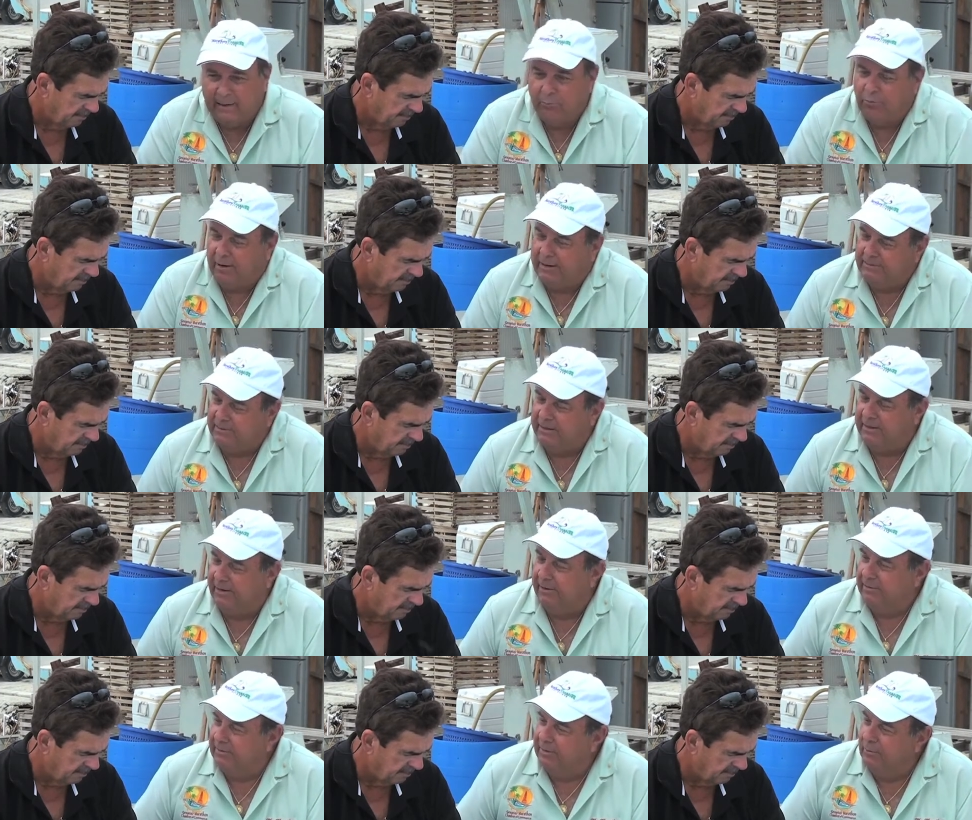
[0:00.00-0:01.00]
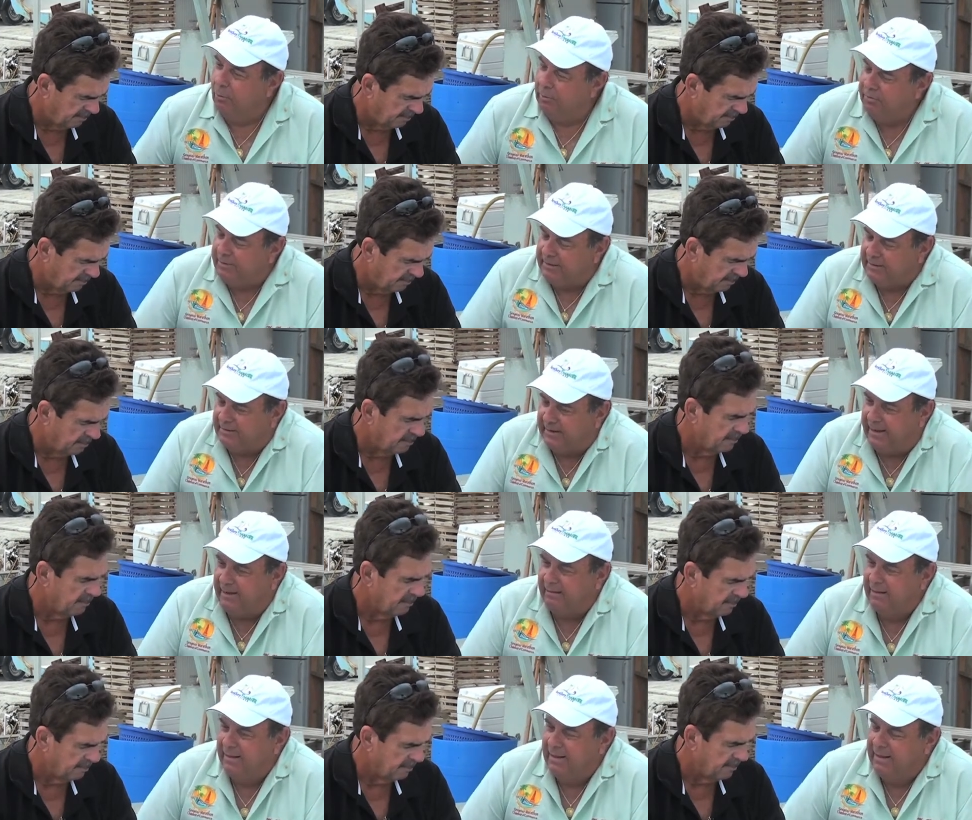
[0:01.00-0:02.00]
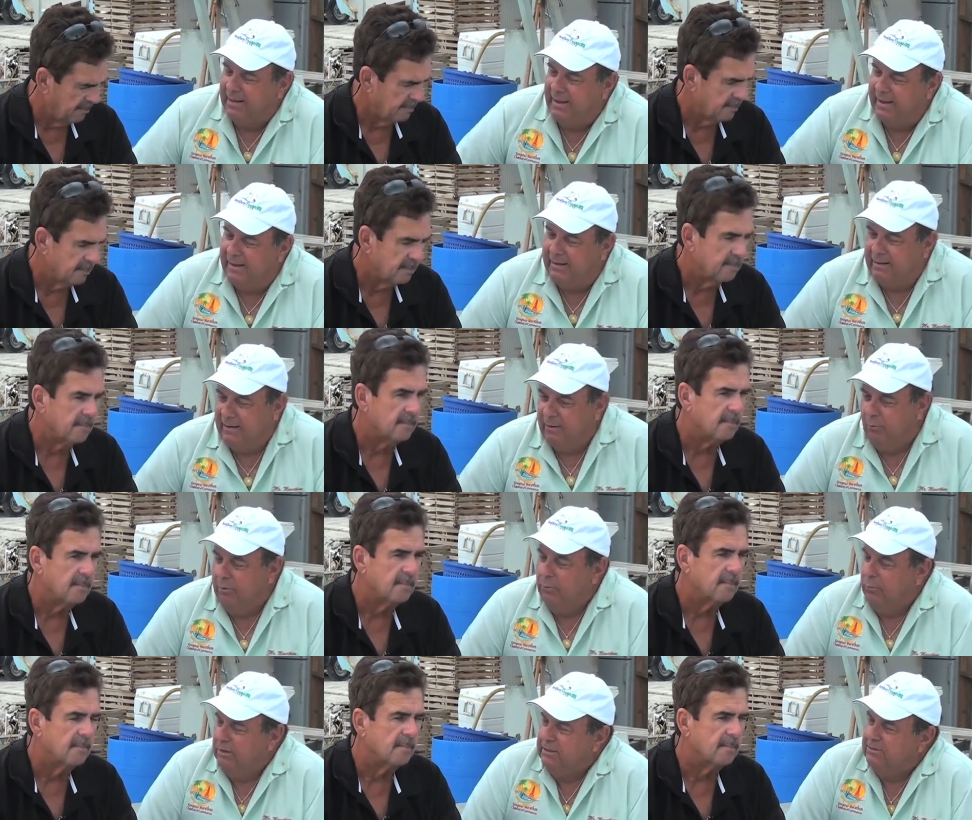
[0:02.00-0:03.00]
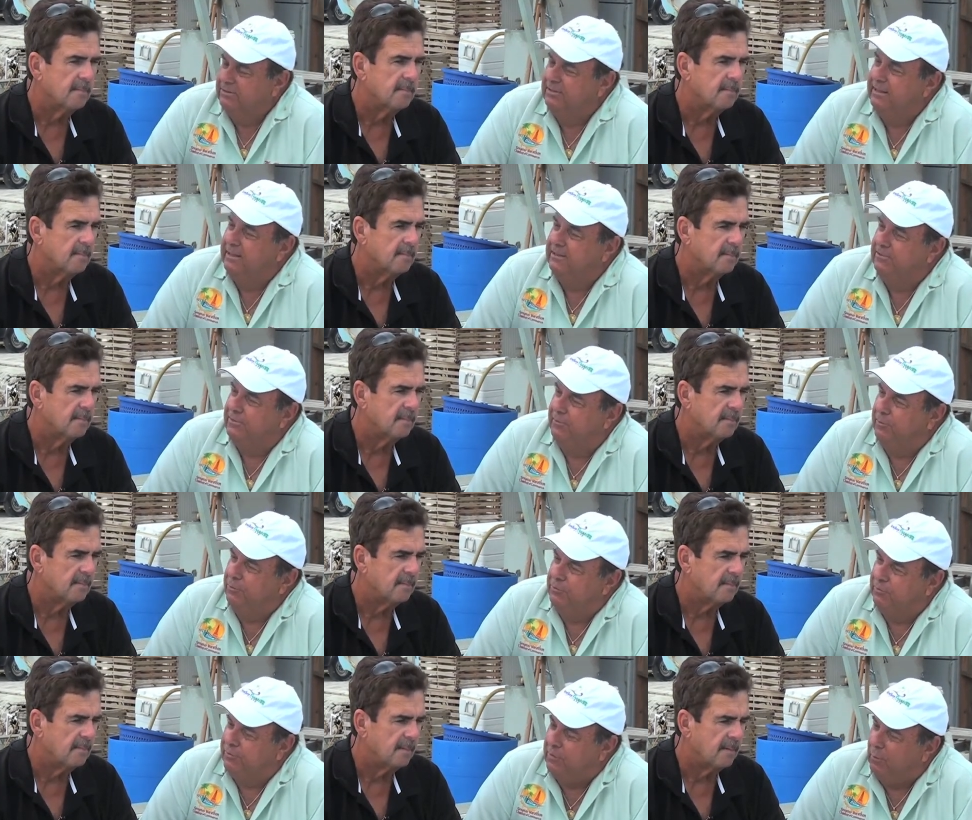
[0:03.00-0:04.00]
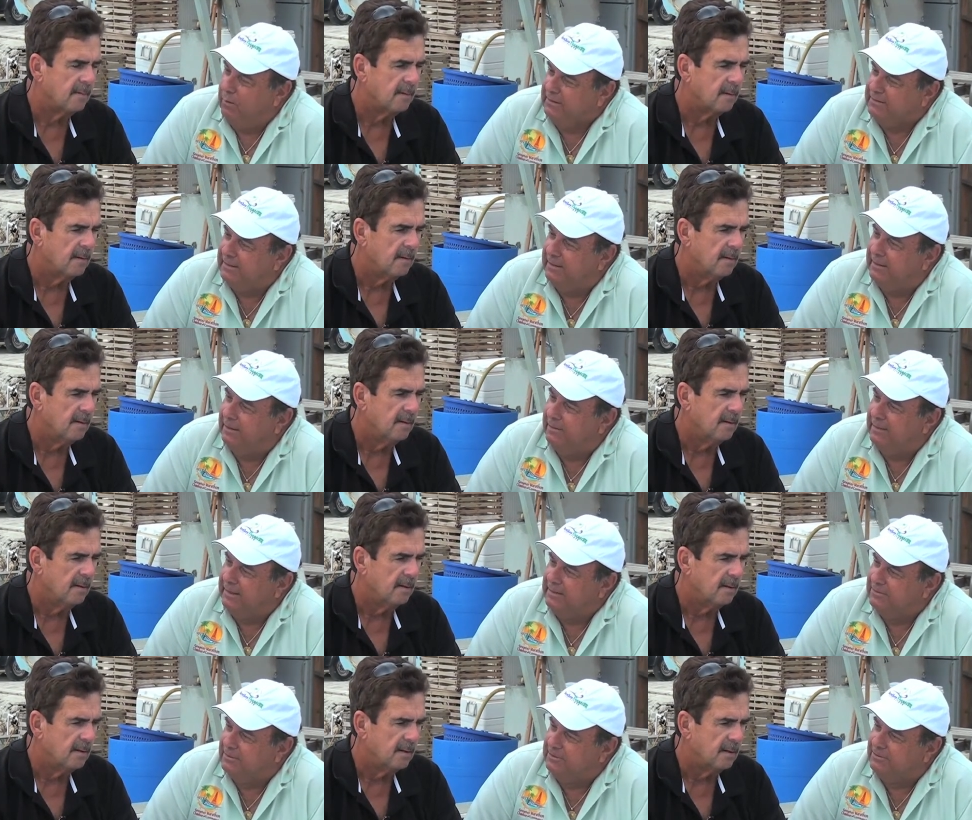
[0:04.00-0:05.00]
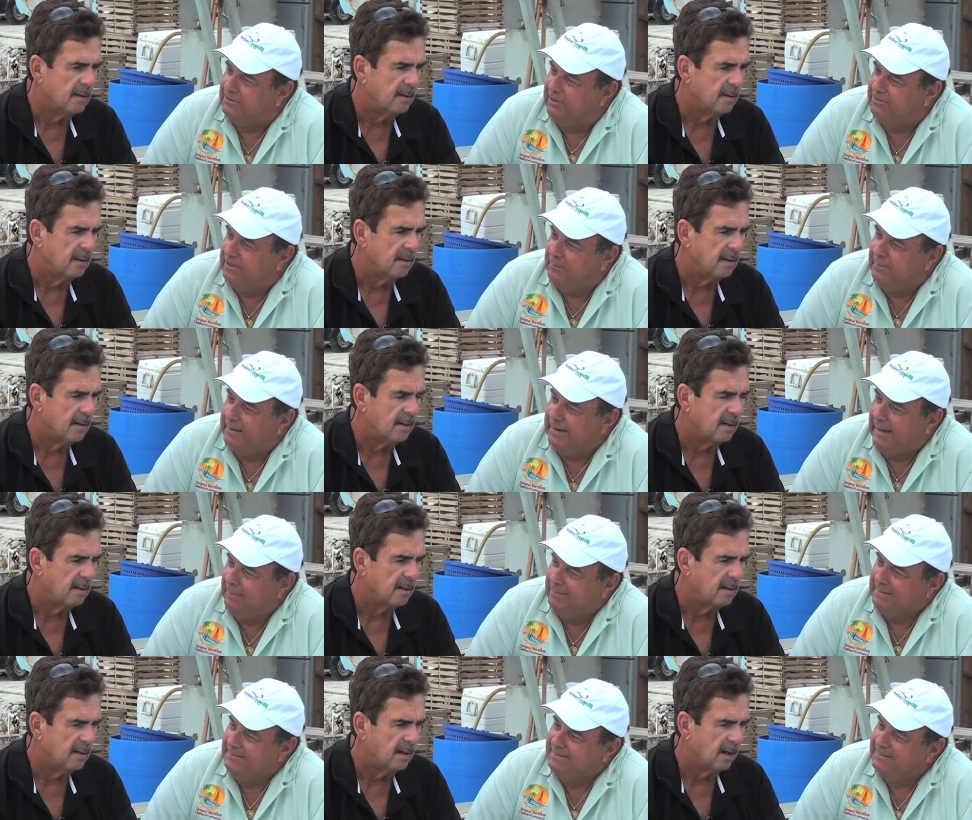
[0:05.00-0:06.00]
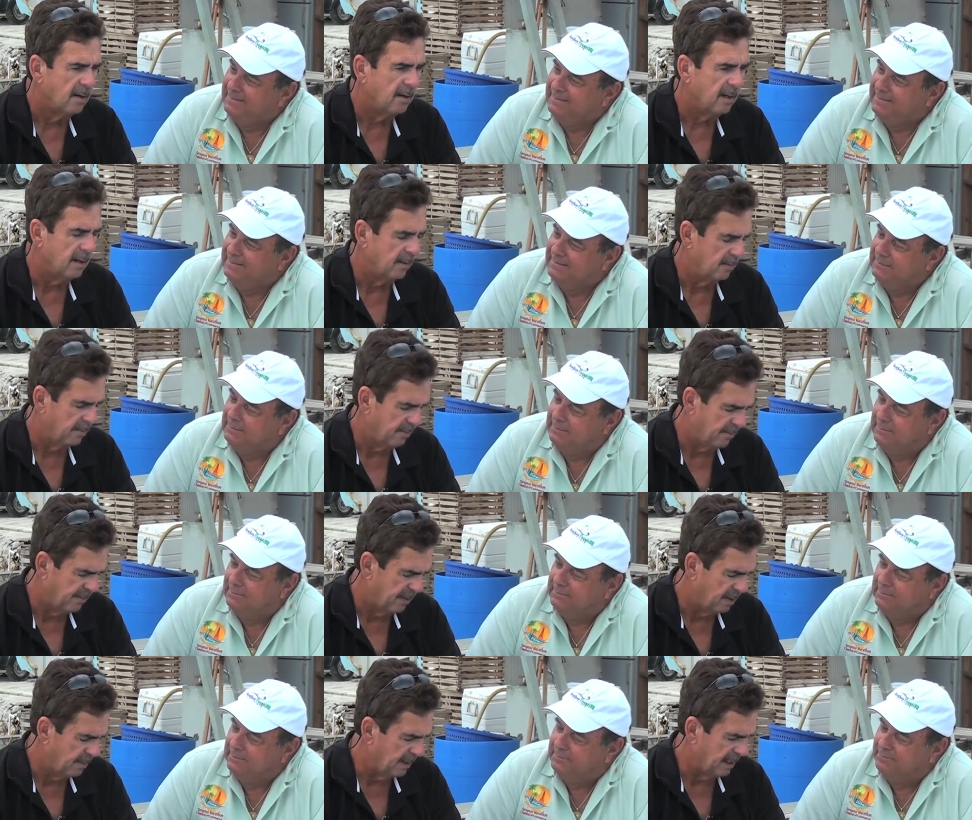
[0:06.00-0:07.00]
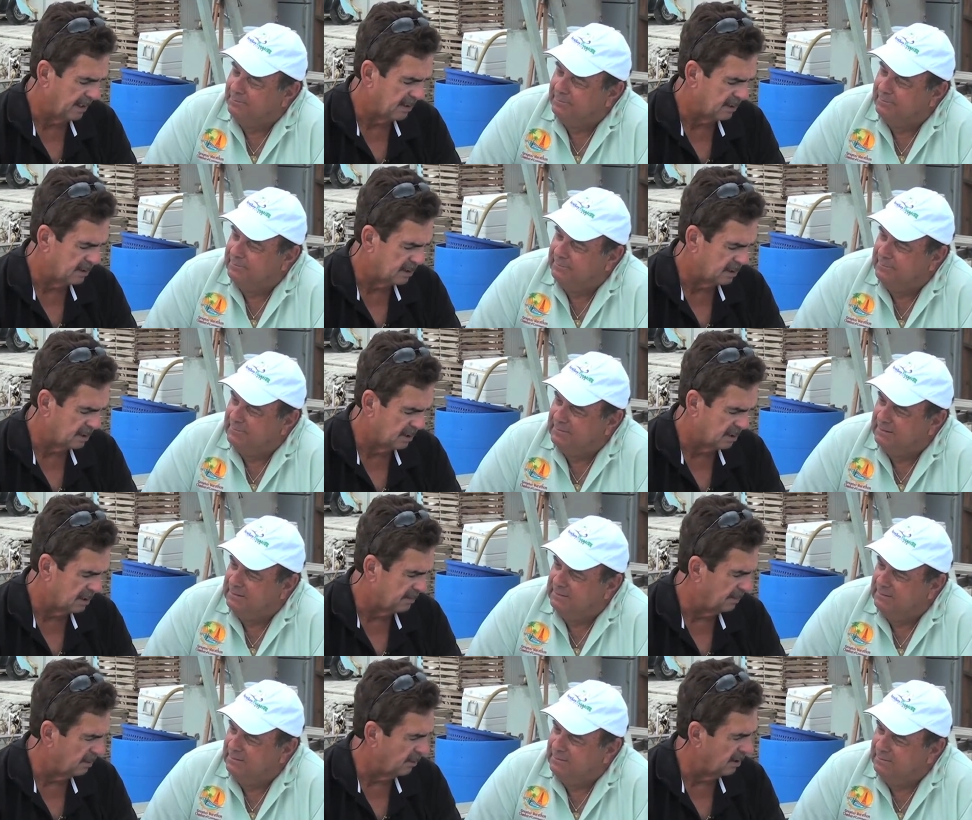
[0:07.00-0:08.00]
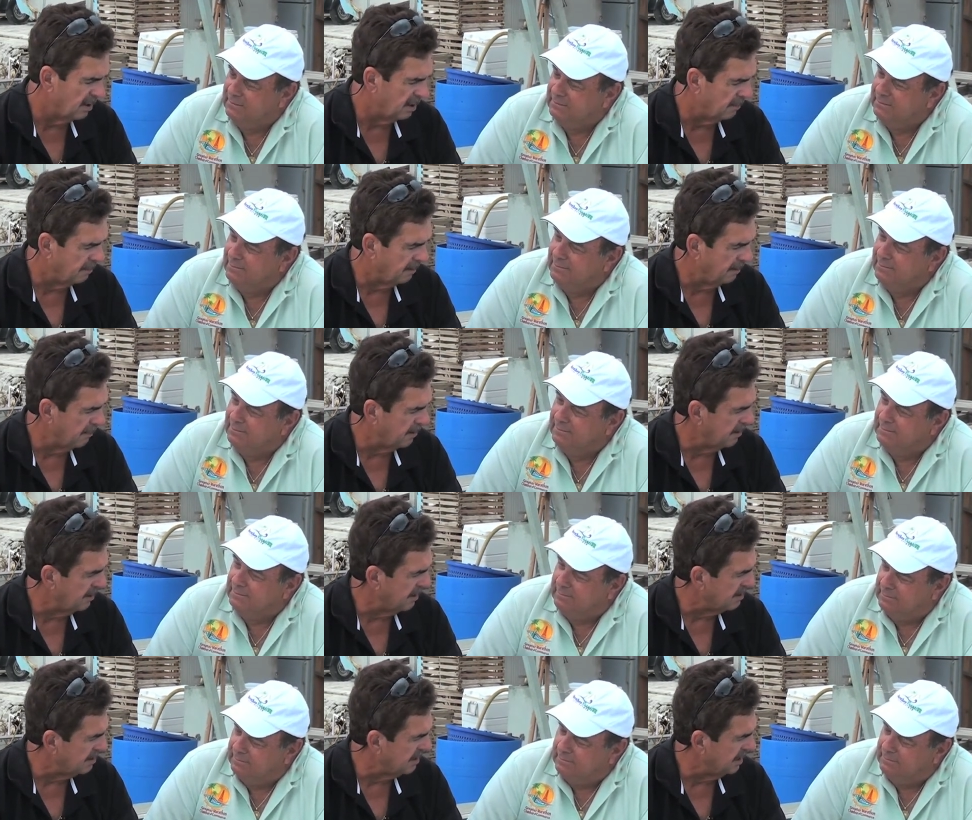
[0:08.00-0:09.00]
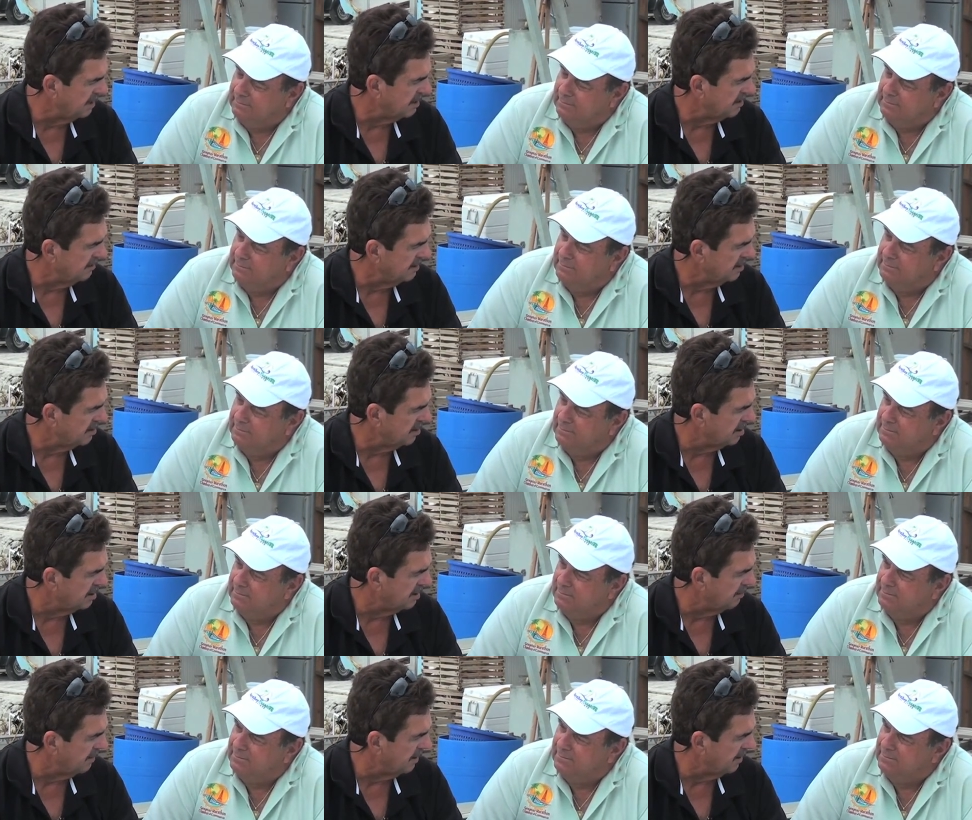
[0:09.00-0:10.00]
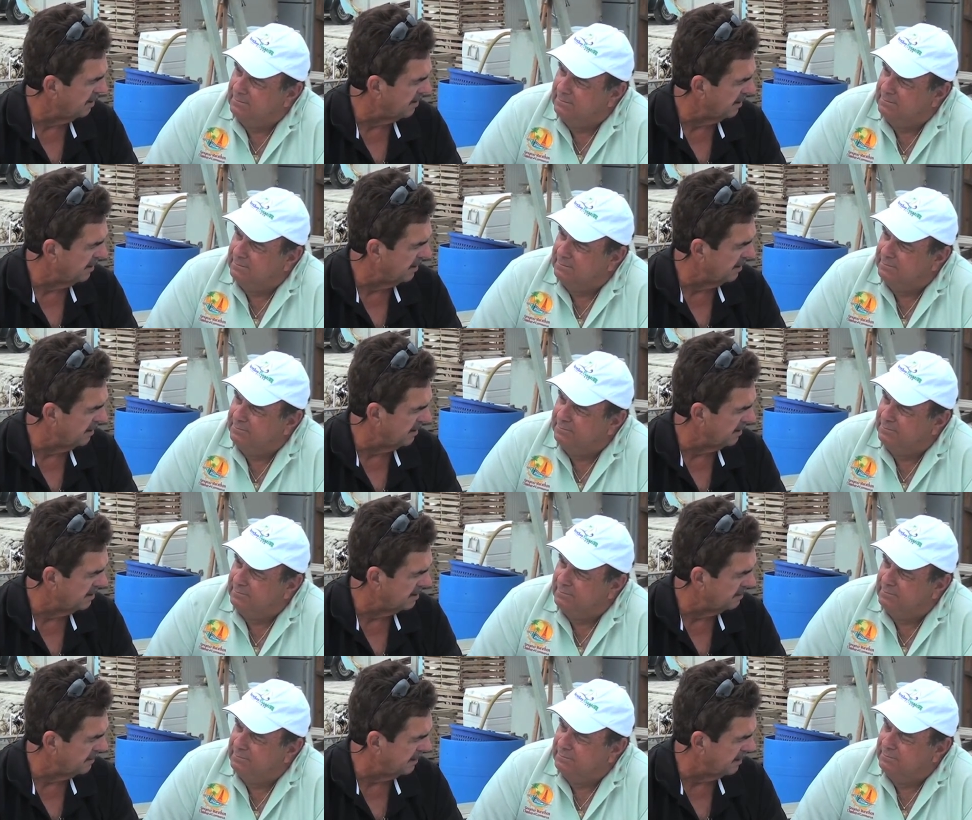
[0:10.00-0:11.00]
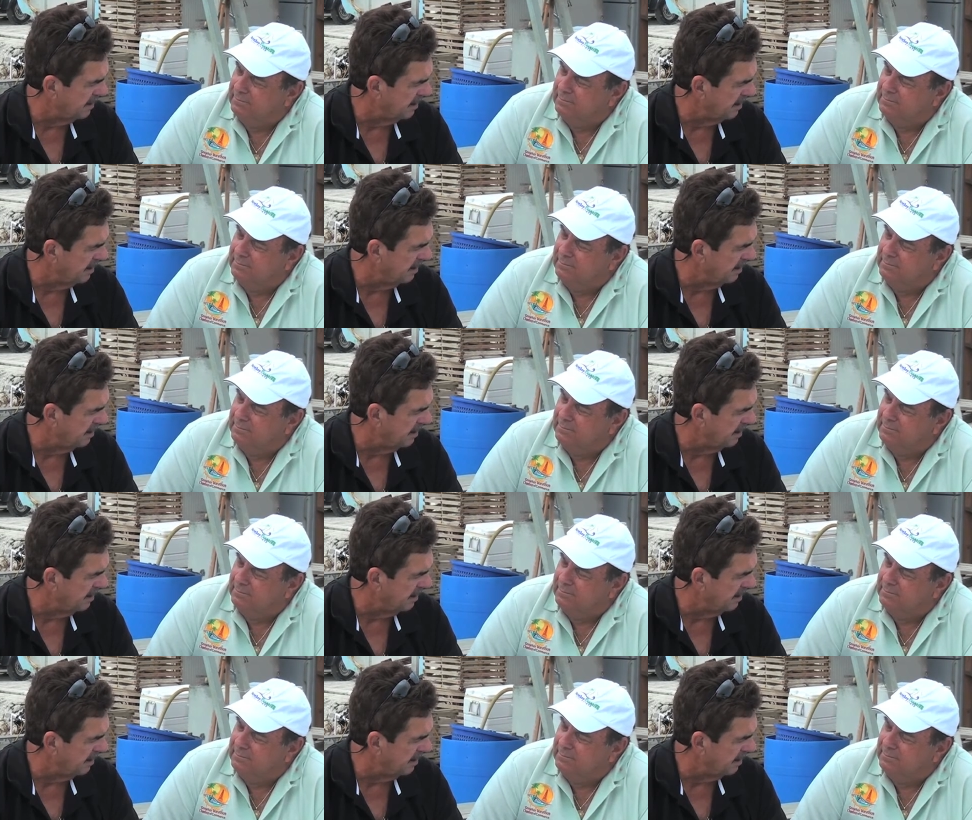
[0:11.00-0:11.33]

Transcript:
Speaker 1: Inn project here at the north end of town. And uh, what, what do you see as the future for the West End there? Things going to start jumping and hopping?
Speaker 2: Oh, yeah. Faro Blanco's used to be one of the premier destination resorts in Marathon, and it's been